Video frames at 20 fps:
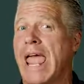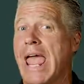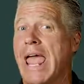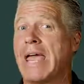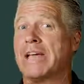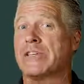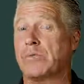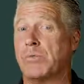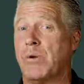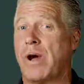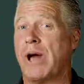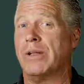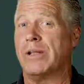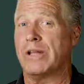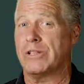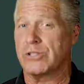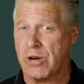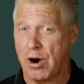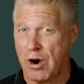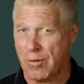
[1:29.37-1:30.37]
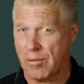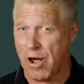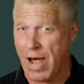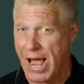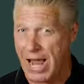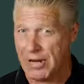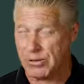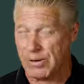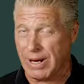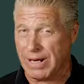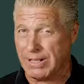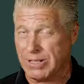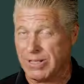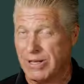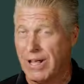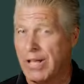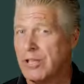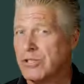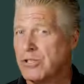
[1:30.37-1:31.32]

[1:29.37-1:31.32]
as well as carbohydrates.